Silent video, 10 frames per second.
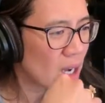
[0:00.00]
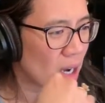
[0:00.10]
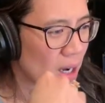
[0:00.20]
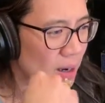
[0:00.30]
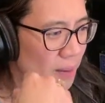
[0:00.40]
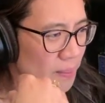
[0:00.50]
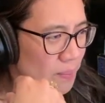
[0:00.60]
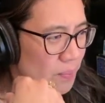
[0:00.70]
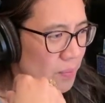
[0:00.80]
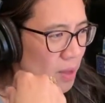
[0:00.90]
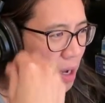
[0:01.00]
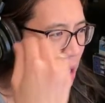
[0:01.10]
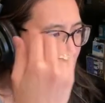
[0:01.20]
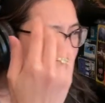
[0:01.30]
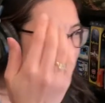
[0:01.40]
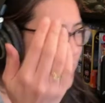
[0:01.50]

I don't